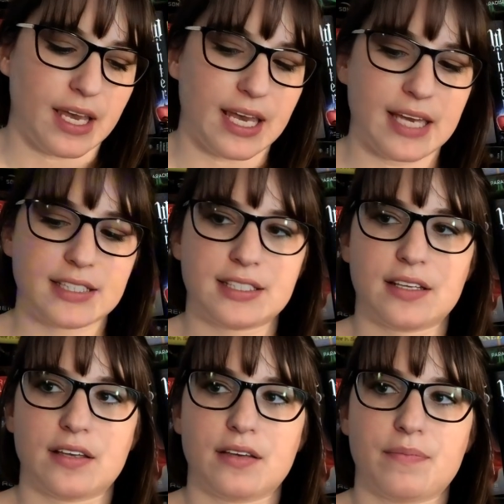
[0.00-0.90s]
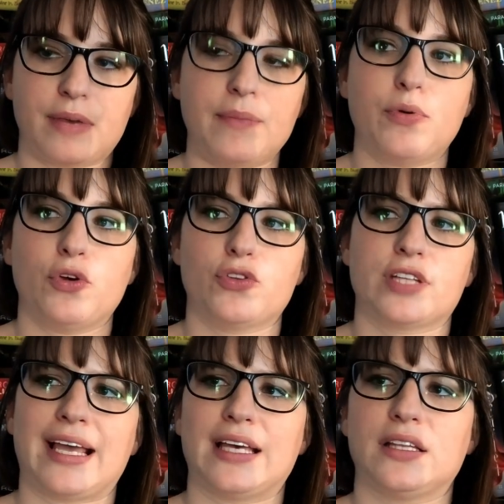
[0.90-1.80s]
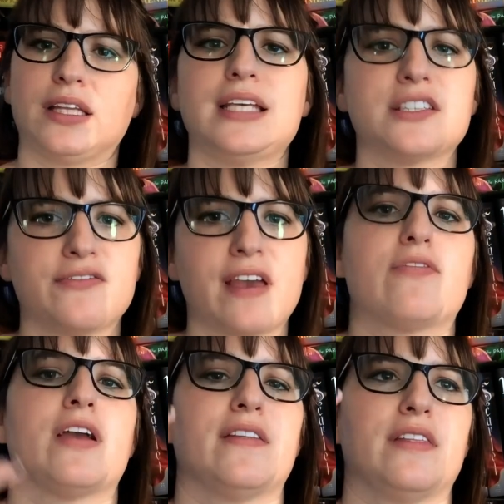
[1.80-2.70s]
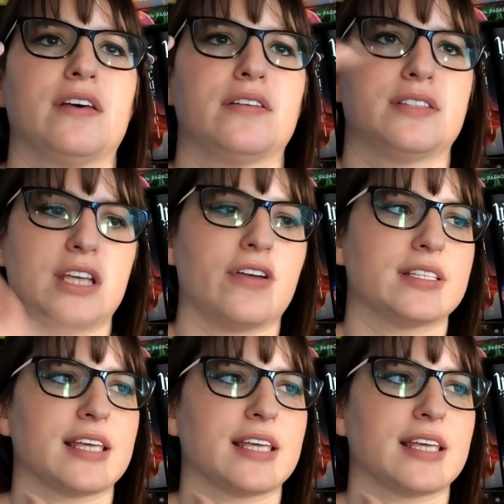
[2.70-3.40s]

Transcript: it's people's like least favorite in the series.